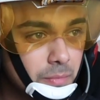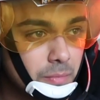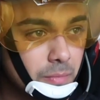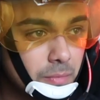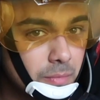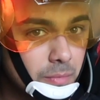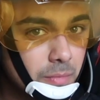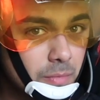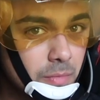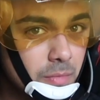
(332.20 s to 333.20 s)

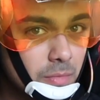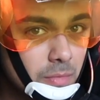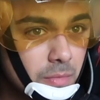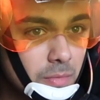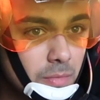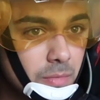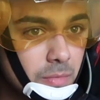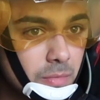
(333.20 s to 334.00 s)
Nobody speaks.